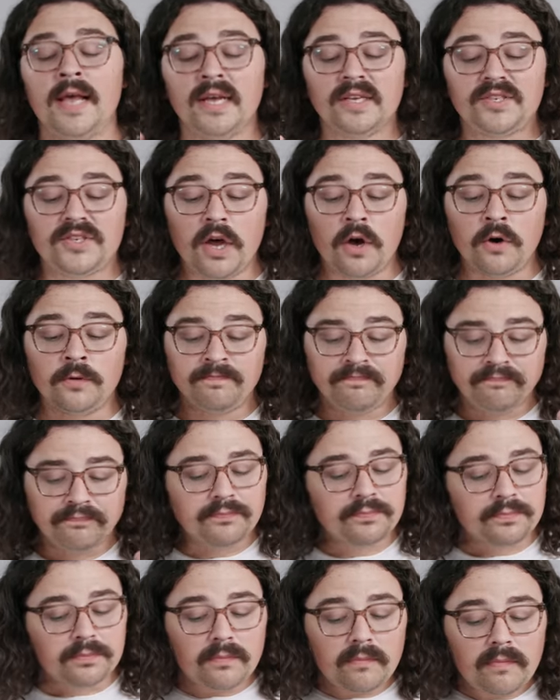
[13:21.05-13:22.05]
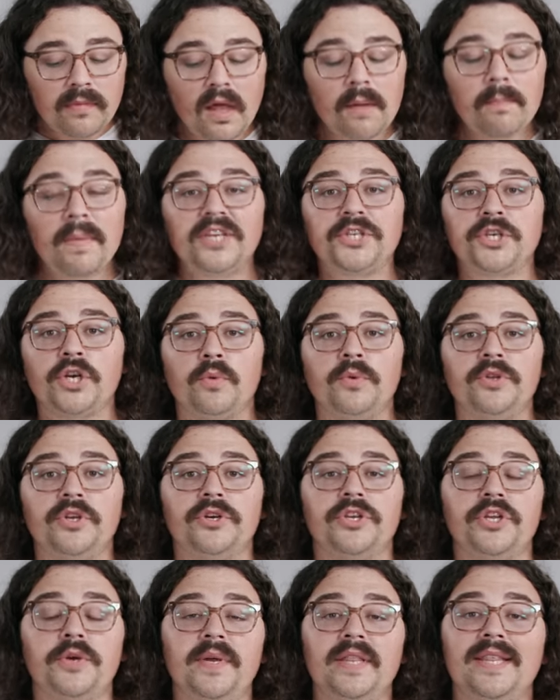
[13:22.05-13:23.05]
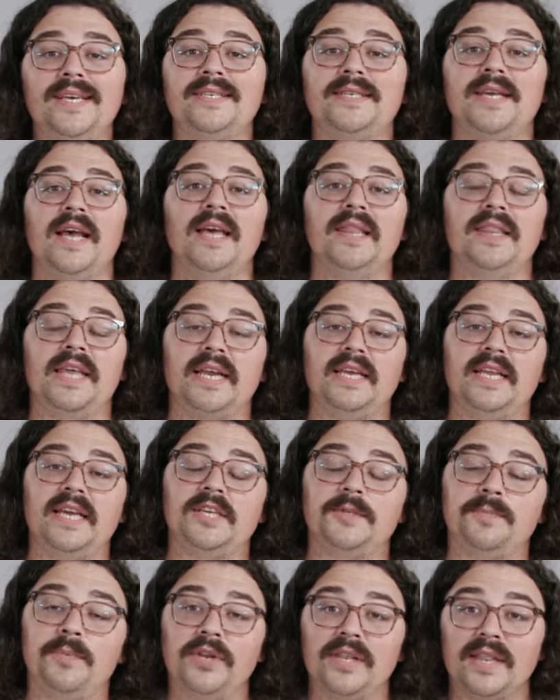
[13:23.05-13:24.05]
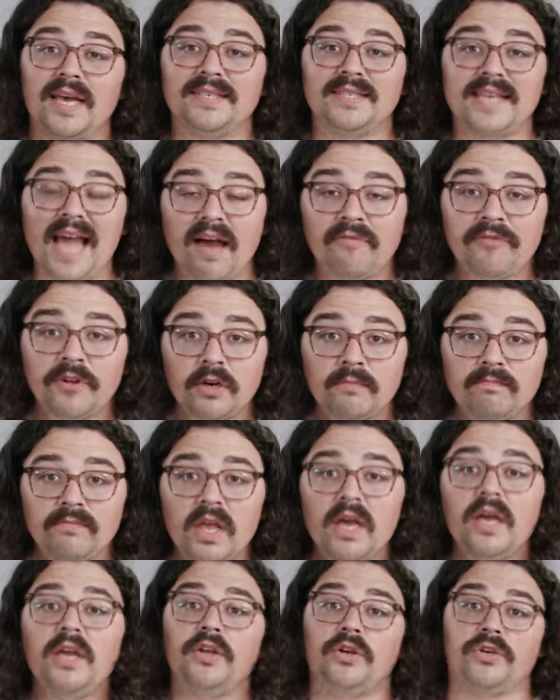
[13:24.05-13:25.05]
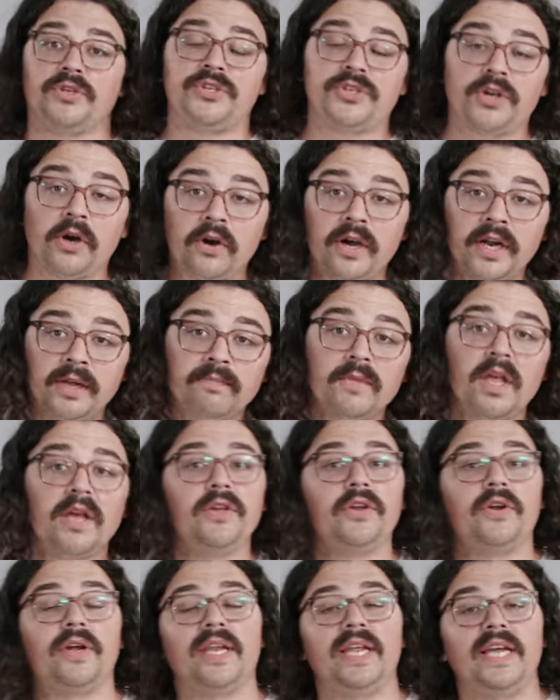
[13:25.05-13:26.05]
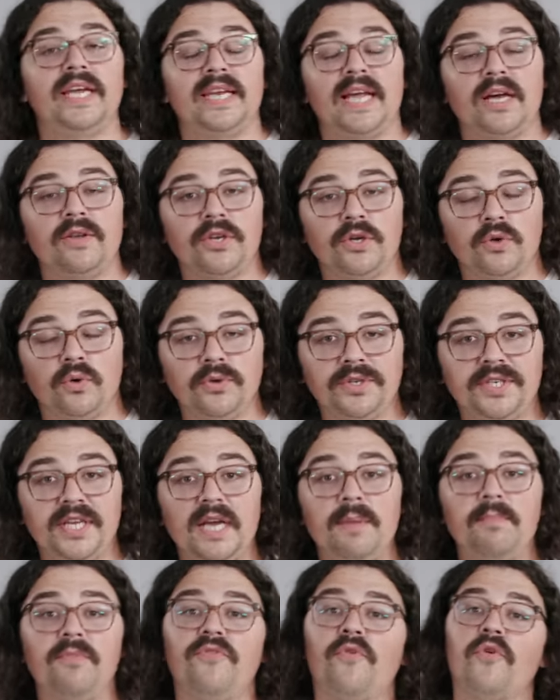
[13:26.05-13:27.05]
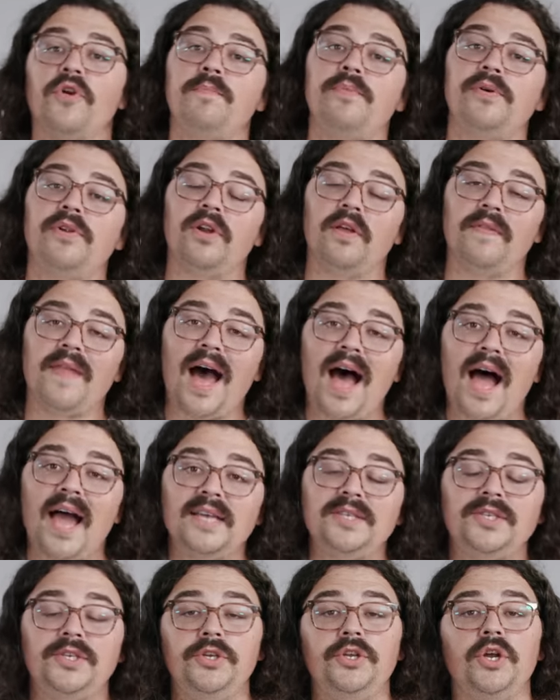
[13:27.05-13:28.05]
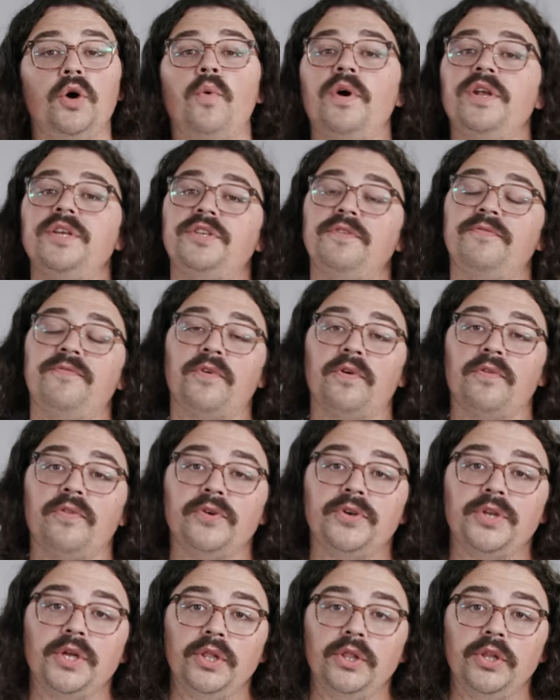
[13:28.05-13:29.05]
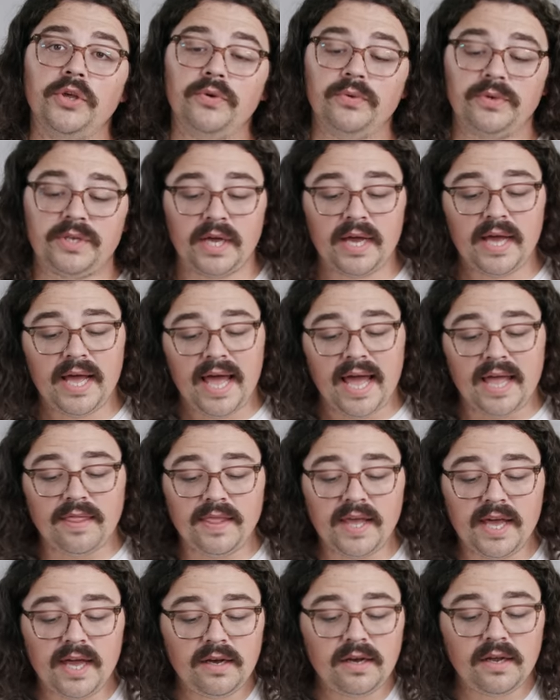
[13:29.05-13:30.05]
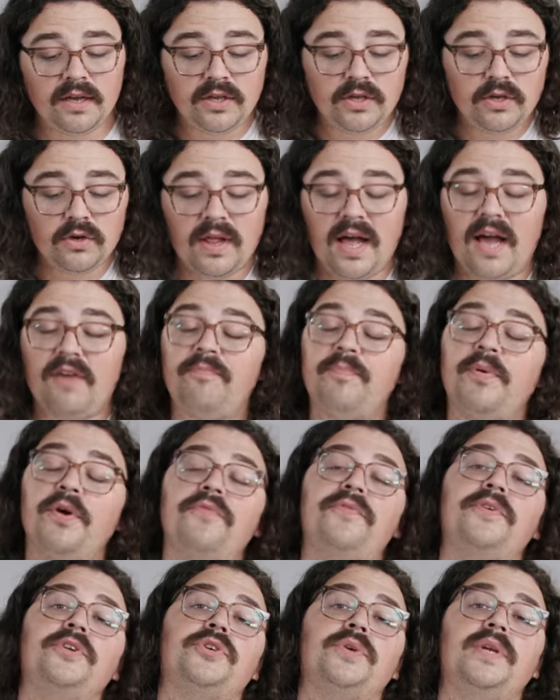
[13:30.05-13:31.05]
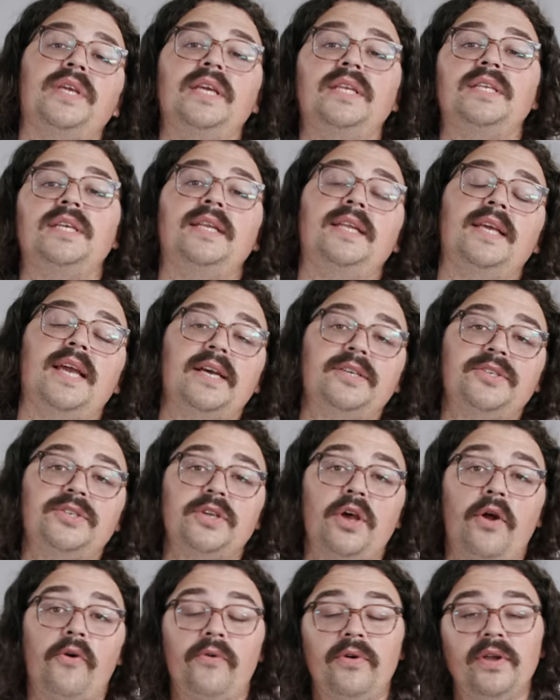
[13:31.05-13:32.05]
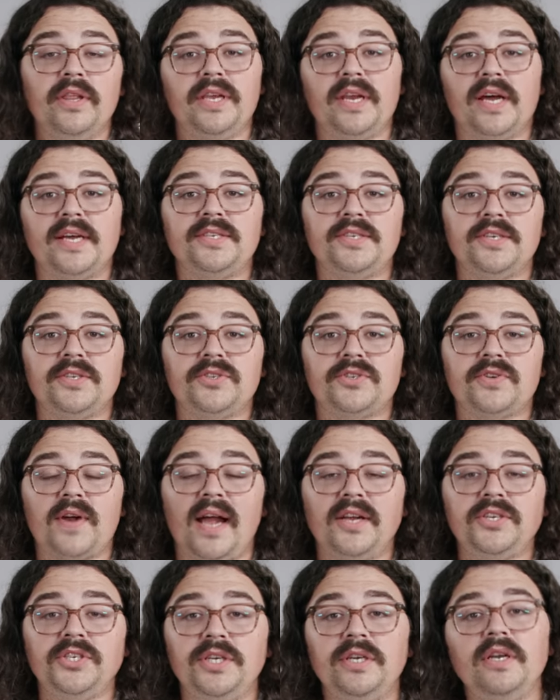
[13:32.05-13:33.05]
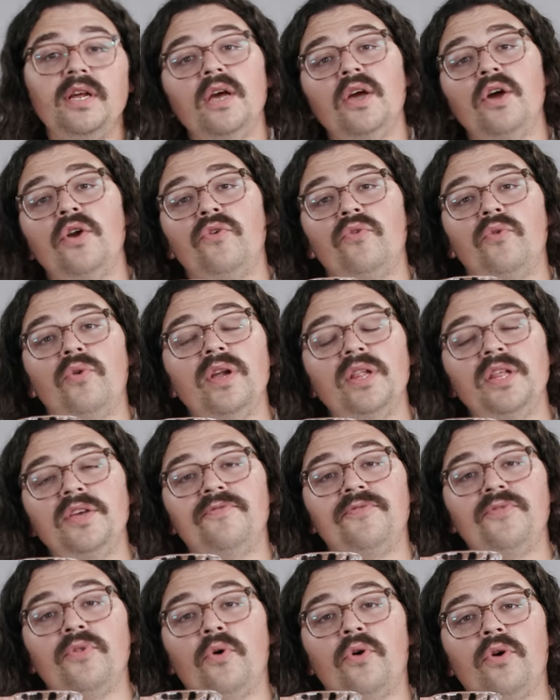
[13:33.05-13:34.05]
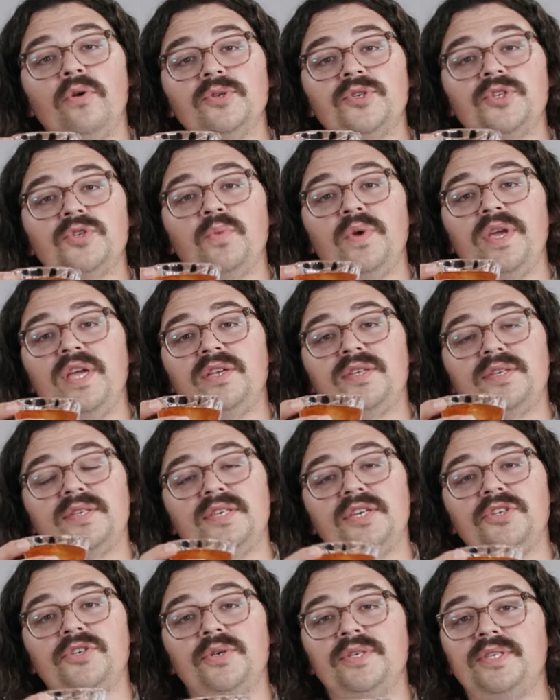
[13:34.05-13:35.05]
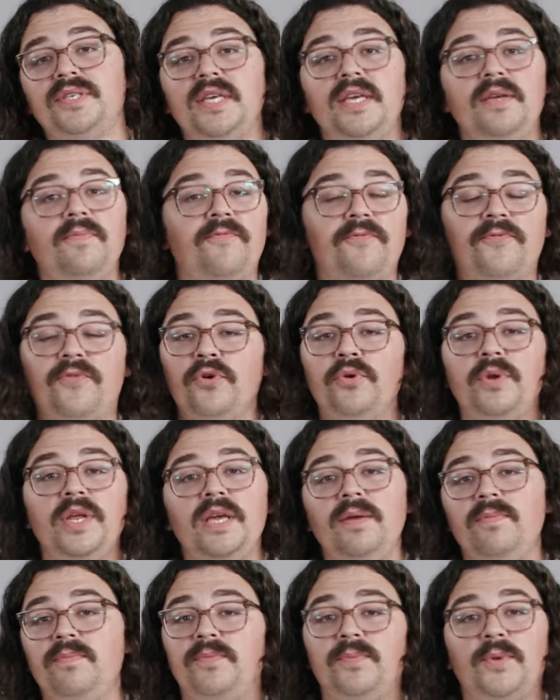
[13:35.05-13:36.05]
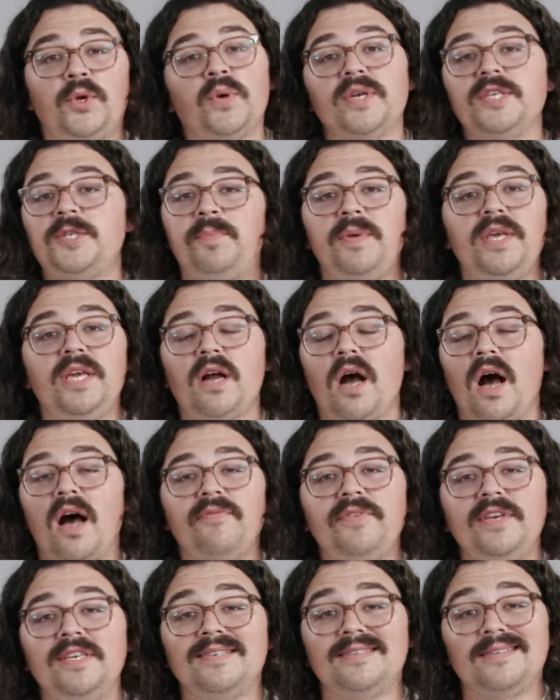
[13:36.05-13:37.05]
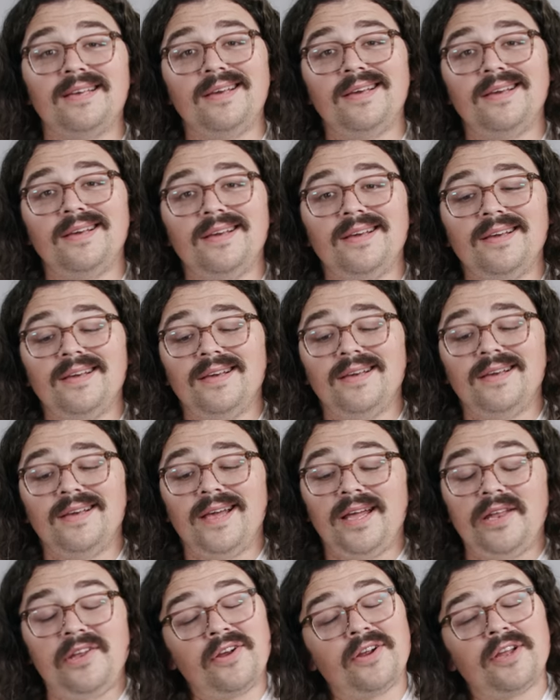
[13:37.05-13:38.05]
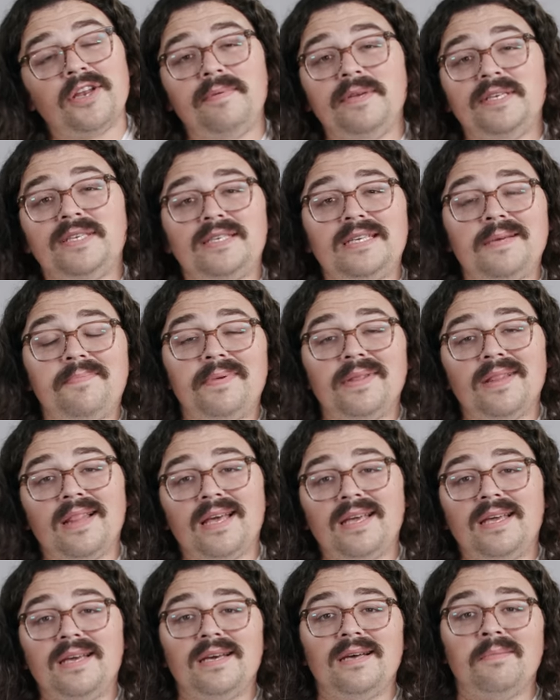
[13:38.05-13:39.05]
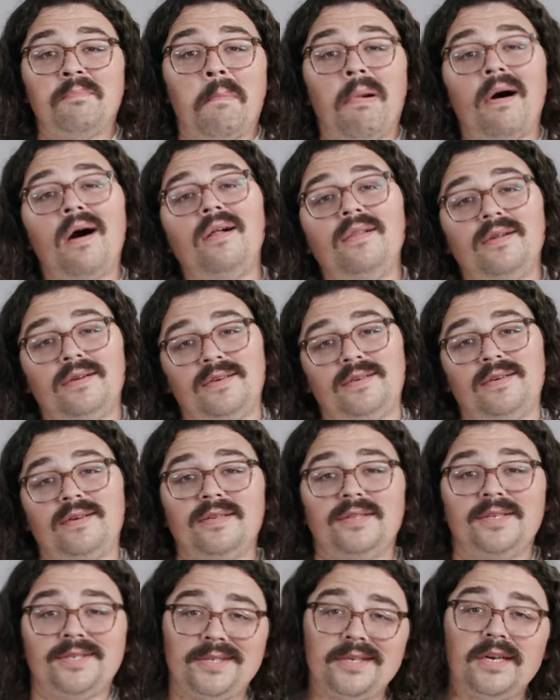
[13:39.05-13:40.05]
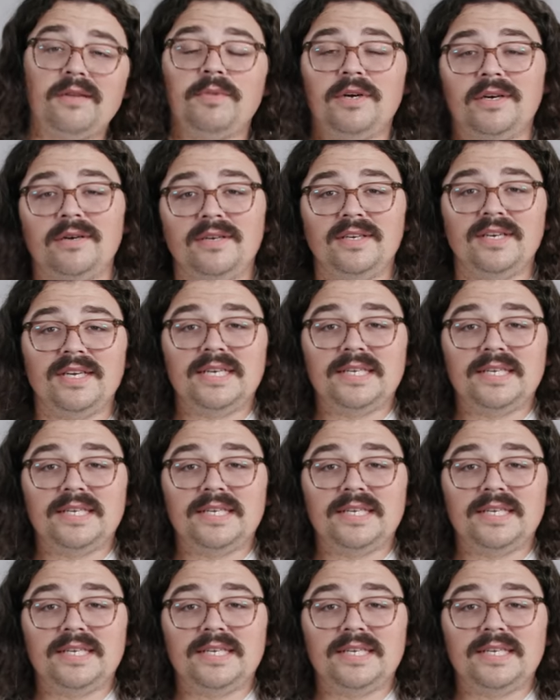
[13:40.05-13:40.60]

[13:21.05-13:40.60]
So make sure when you're doing this, the idea is putting ice after, you're stirring, you're getting it down to cool temp before you put it on the ice, so you don't want it to further dilute. And then you'll have perfect drinking TDS, a really nice extraction, really floral, sweet, citrusy, fruity, crispy coffees, and you're gonna be sipping like a baller during the summer.